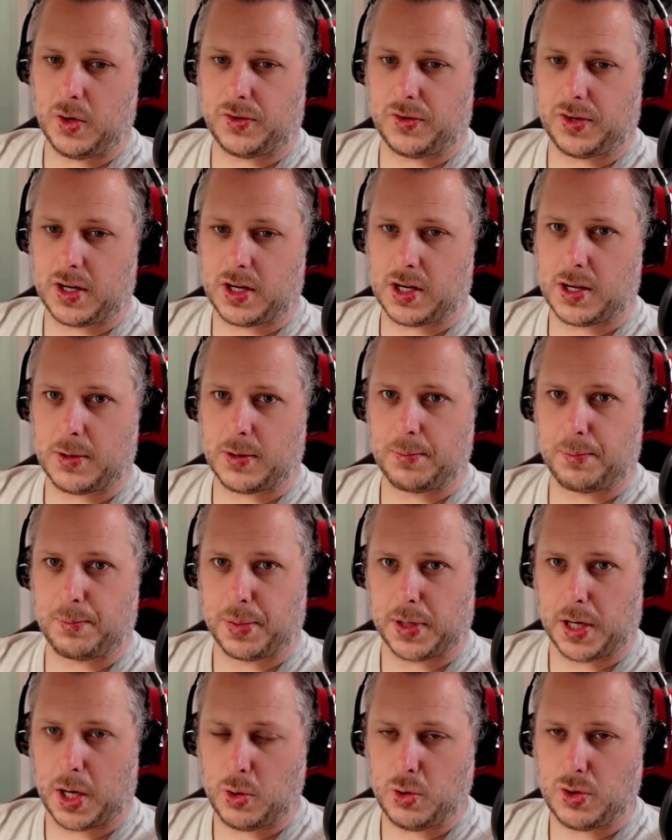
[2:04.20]
that it can
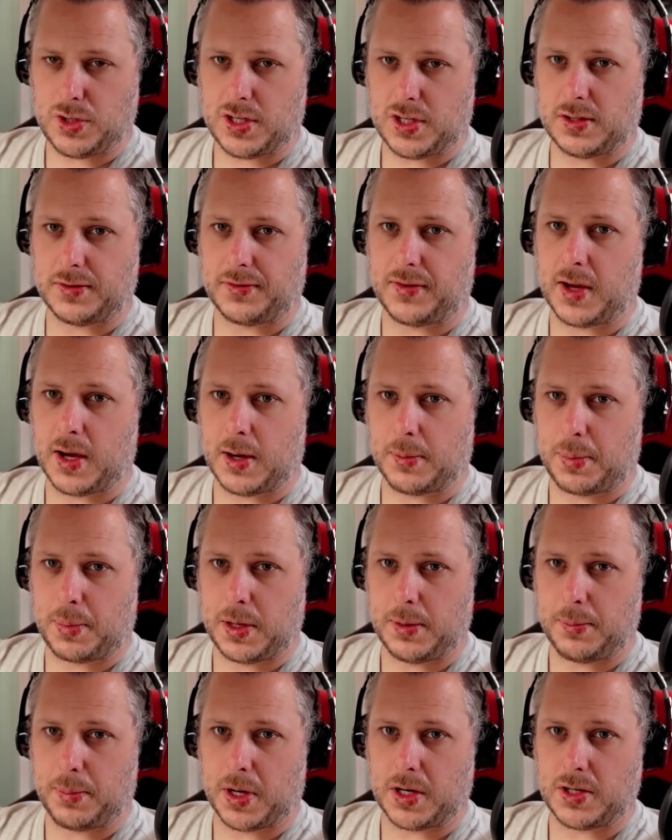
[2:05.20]
bloat its
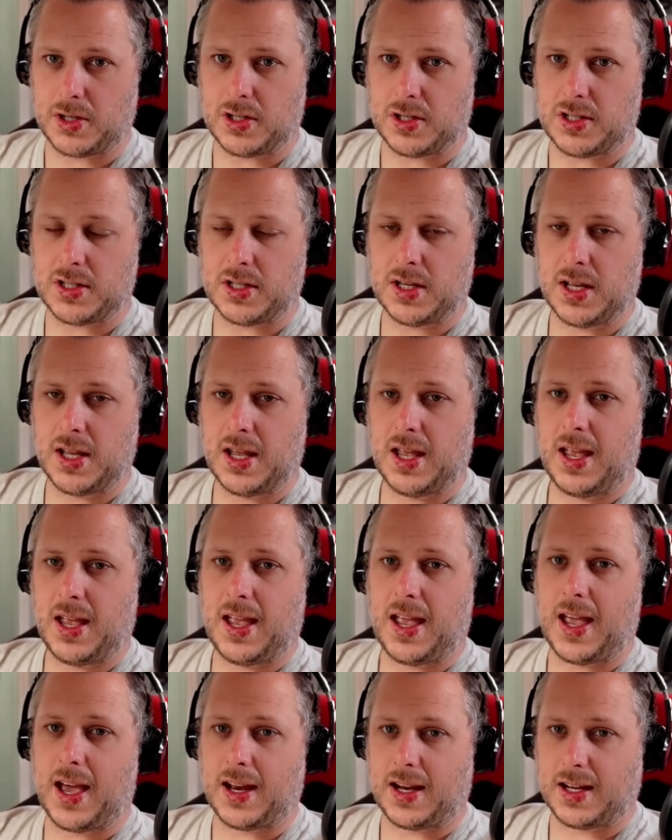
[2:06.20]
VIP budget
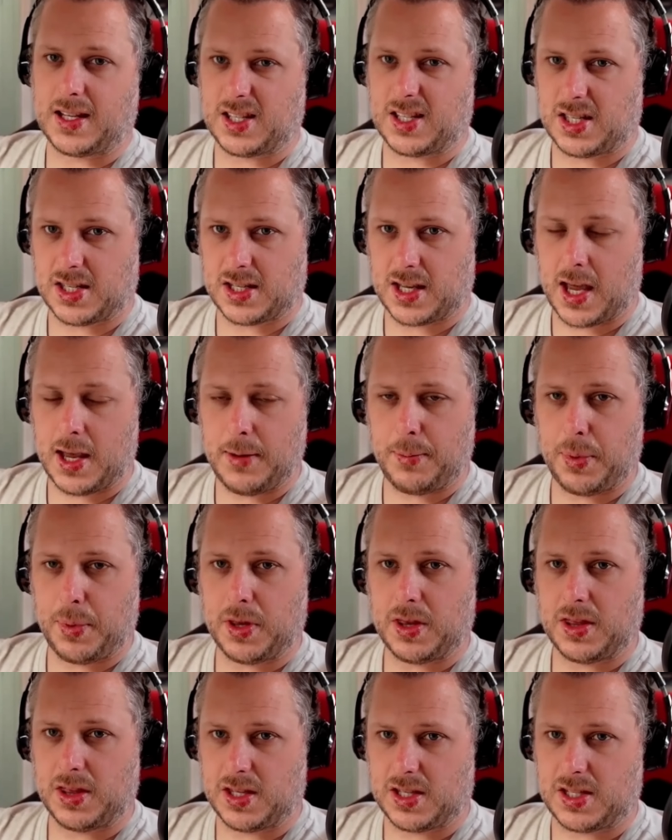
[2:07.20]
and escape
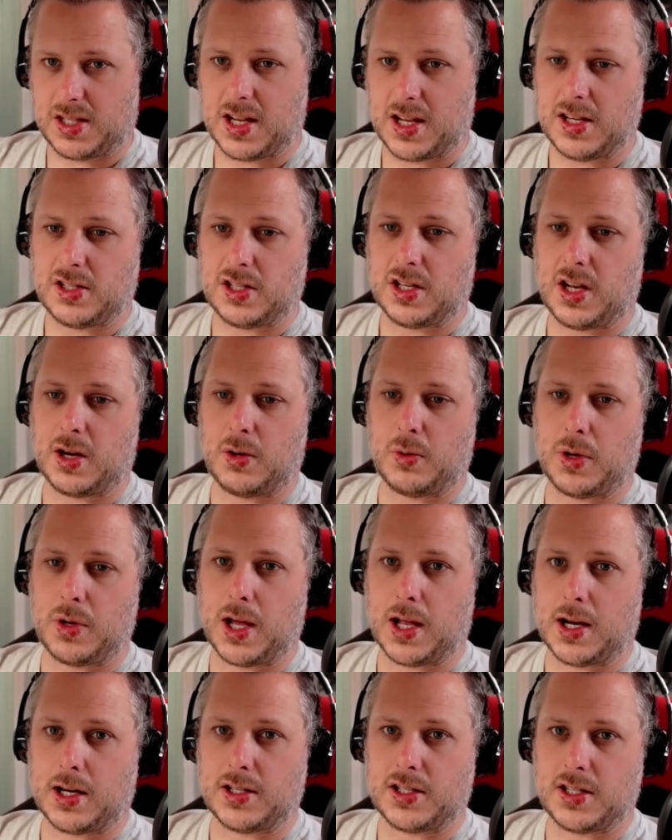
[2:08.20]
this day-to-day
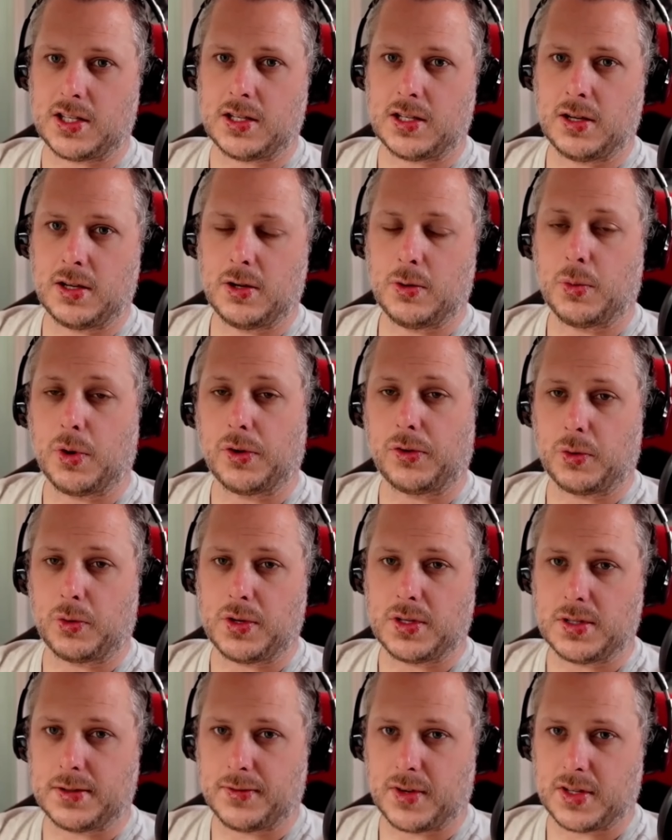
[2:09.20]
reality, whilst the
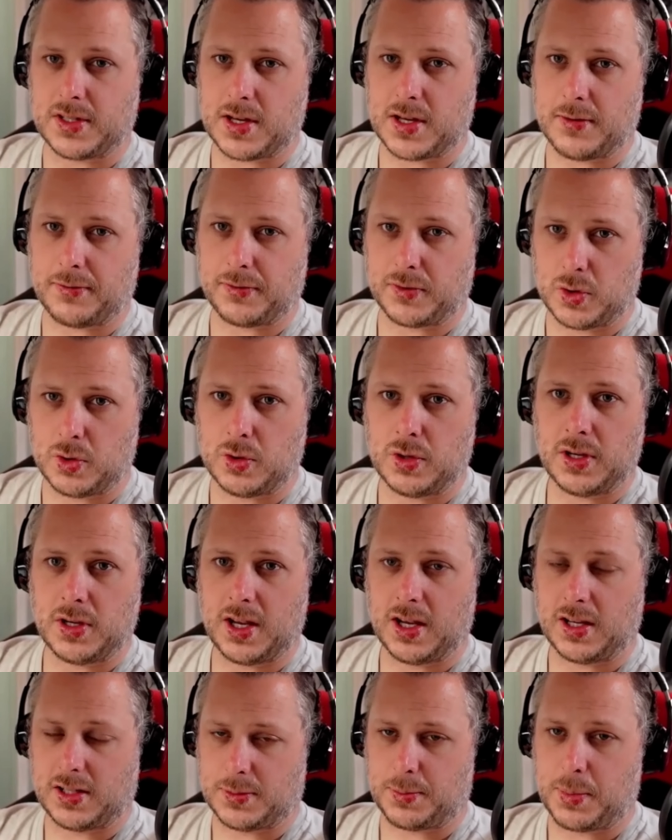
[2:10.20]
rest of us have to
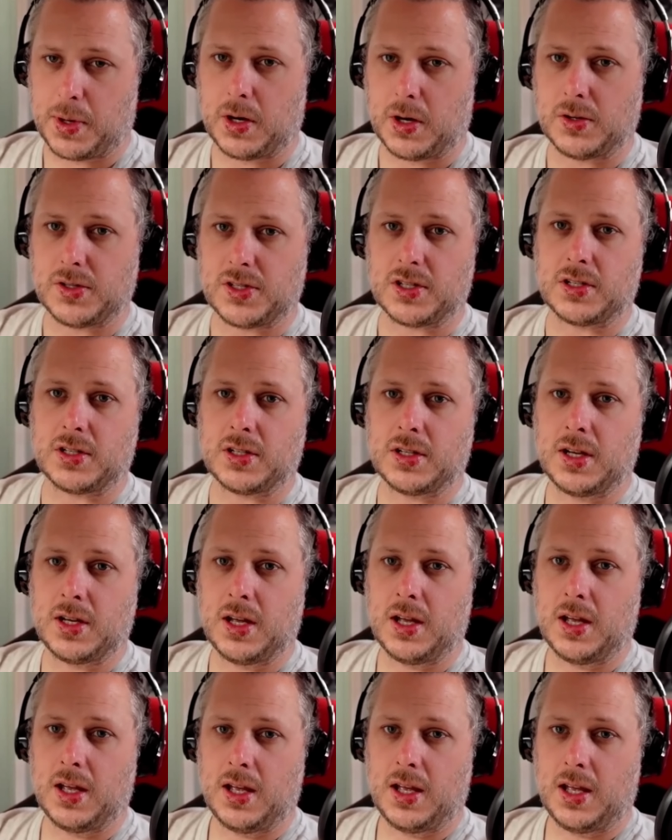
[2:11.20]
experience it.
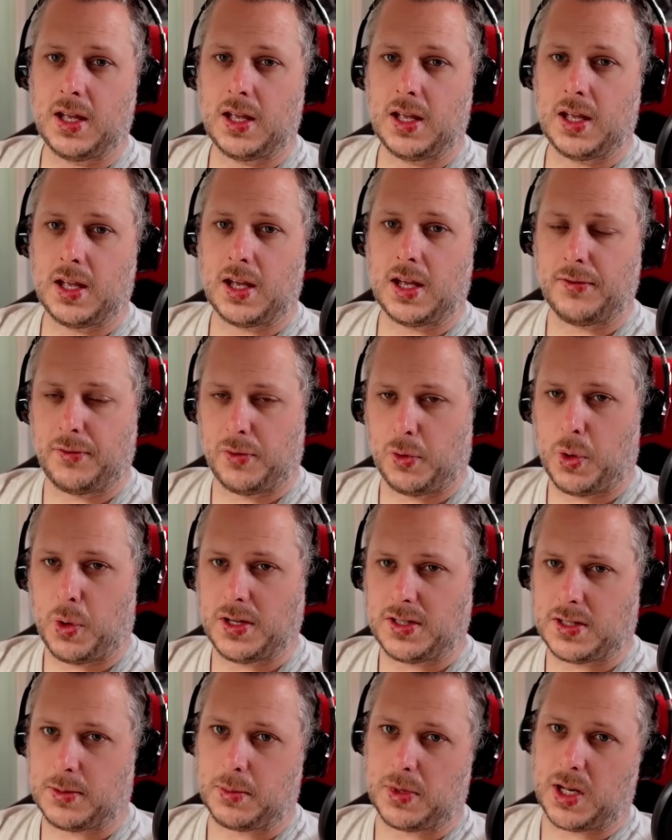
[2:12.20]
And for once,
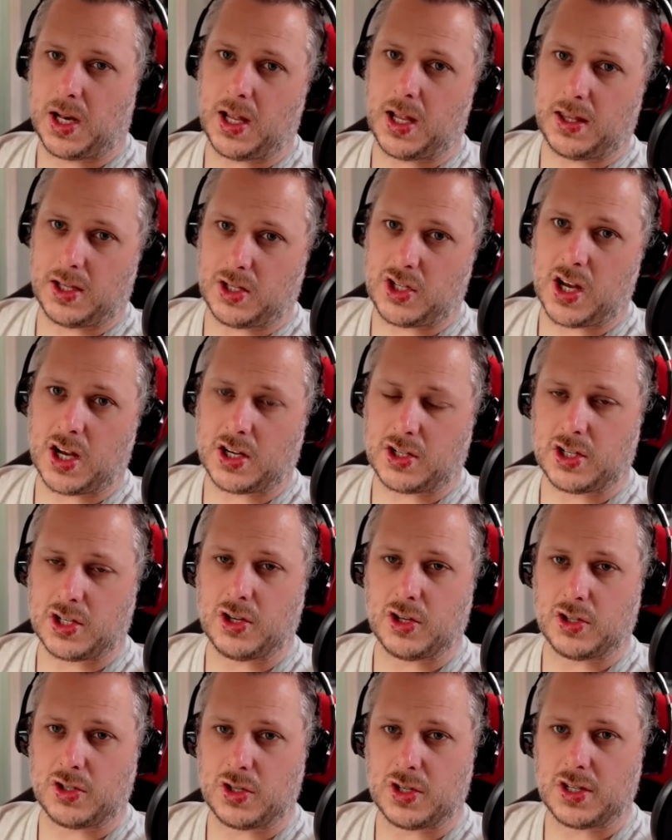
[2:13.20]
I'm glad that she actually
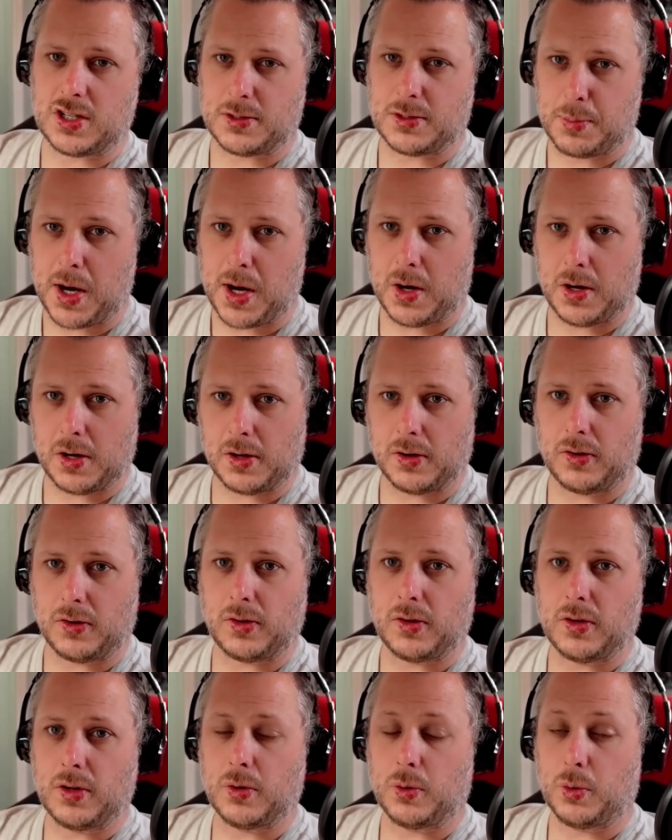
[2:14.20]
got to experience
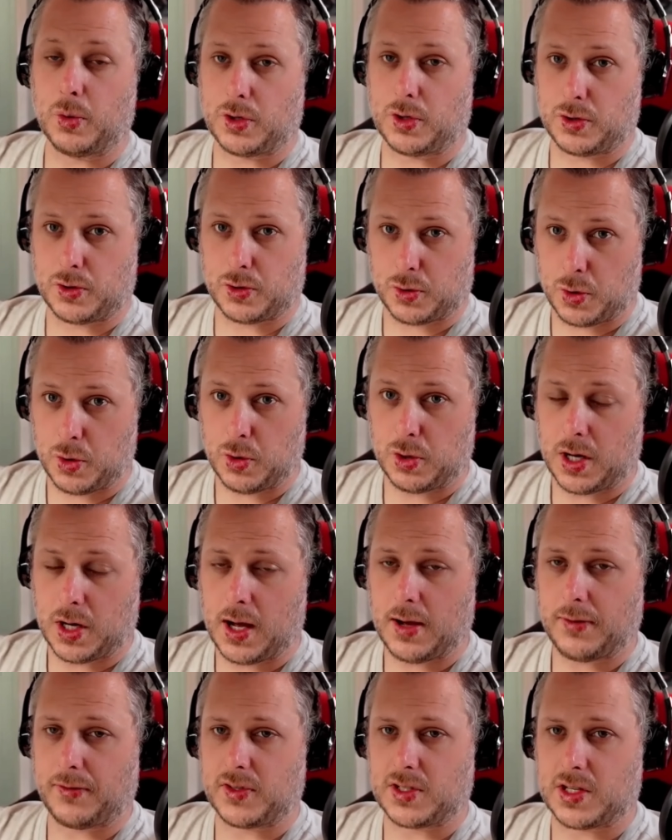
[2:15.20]
what true
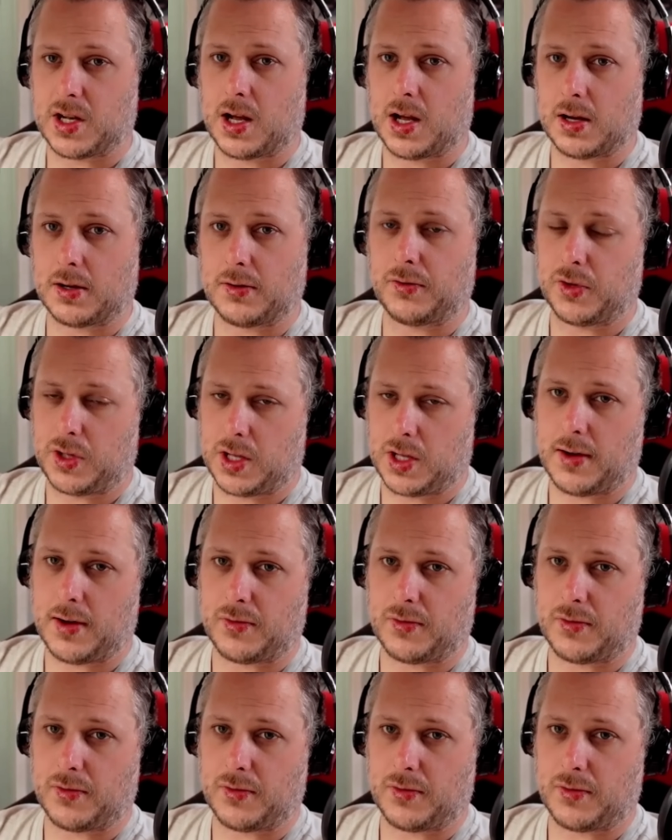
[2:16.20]
life is like for the average